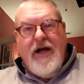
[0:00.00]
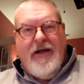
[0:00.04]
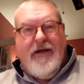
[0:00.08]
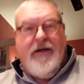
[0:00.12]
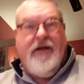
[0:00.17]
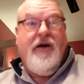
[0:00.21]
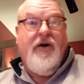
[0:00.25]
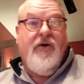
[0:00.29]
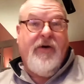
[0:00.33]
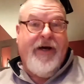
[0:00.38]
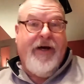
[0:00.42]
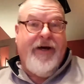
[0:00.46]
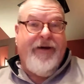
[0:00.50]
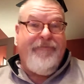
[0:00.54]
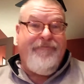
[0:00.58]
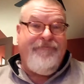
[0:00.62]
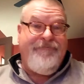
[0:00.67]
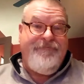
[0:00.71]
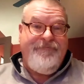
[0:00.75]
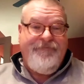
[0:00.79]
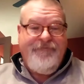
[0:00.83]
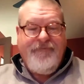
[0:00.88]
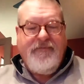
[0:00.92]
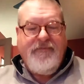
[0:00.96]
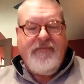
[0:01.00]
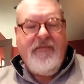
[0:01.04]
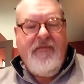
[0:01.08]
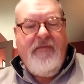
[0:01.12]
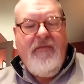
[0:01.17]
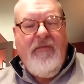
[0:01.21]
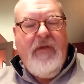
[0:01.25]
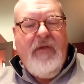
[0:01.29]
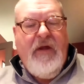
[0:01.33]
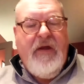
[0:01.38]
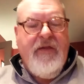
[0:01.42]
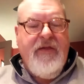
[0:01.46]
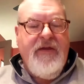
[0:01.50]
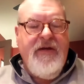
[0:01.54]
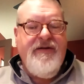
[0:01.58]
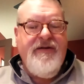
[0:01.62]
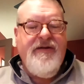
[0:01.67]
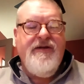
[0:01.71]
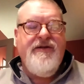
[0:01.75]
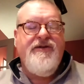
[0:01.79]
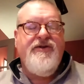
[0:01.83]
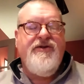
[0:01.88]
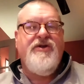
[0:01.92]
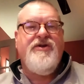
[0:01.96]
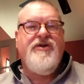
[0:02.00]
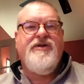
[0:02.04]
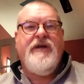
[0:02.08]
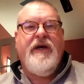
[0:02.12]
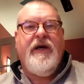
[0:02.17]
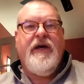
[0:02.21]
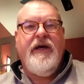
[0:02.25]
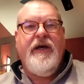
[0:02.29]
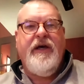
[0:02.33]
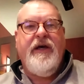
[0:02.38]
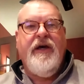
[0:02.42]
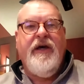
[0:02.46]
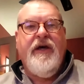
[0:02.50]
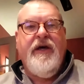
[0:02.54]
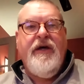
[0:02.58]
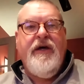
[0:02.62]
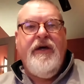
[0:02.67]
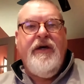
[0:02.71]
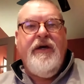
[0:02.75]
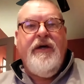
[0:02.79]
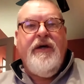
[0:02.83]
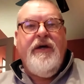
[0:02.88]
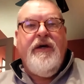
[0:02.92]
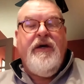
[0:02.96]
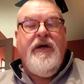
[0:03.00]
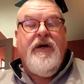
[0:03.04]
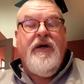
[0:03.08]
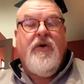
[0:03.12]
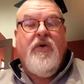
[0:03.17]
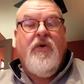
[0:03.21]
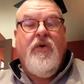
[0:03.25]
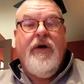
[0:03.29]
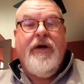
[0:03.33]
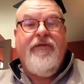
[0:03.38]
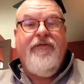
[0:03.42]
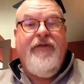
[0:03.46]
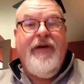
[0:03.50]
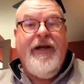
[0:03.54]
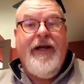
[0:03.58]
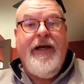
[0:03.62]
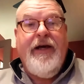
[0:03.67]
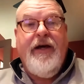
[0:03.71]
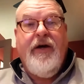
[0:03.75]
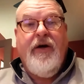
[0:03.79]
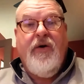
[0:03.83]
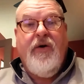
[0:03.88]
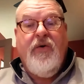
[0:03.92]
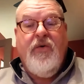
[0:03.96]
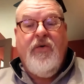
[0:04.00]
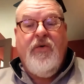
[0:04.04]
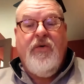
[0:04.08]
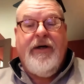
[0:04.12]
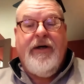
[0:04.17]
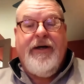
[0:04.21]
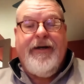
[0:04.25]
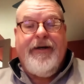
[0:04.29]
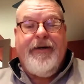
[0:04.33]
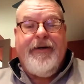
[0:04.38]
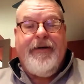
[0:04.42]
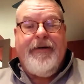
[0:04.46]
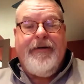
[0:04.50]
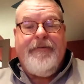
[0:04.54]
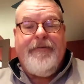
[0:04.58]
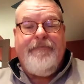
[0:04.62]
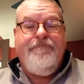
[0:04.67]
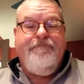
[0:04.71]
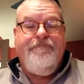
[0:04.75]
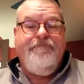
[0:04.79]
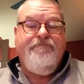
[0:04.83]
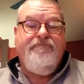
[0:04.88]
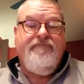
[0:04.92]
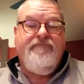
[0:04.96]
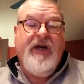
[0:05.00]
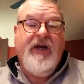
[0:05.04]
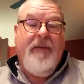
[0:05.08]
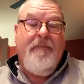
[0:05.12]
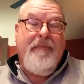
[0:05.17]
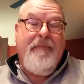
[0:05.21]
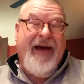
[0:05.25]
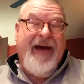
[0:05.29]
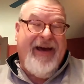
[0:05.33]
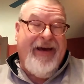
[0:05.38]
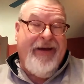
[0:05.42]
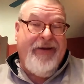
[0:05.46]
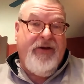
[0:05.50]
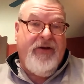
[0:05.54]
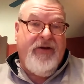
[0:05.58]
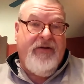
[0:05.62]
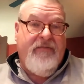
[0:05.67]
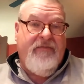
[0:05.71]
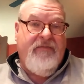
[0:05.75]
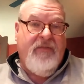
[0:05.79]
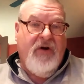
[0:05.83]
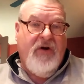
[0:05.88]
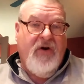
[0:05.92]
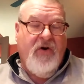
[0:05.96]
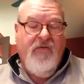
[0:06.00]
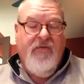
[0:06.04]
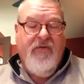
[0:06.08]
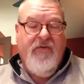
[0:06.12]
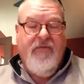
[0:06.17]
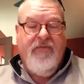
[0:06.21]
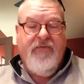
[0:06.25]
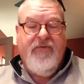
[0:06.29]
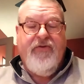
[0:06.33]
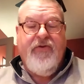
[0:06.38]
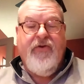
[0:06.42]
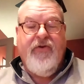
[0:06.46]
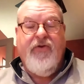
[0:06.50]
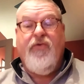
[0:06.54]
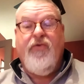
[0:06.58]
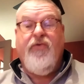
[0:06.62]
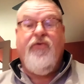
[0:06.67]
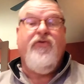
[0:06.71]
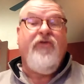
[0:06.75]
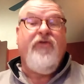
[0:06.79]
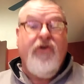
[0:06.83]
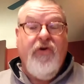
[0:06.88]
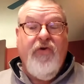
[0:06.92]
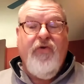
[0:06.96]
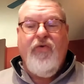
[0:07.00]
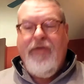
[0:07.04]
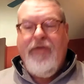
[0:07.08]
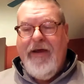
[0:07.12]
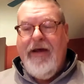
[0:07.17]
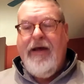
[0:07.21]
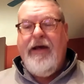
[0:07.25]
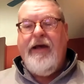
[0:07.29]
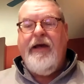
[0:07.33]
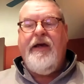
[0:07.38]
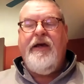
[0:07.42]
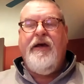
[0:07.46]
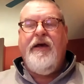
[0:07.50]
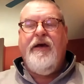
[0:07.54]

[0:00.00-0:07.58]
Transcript: Okay, this is just a quick video companion over to the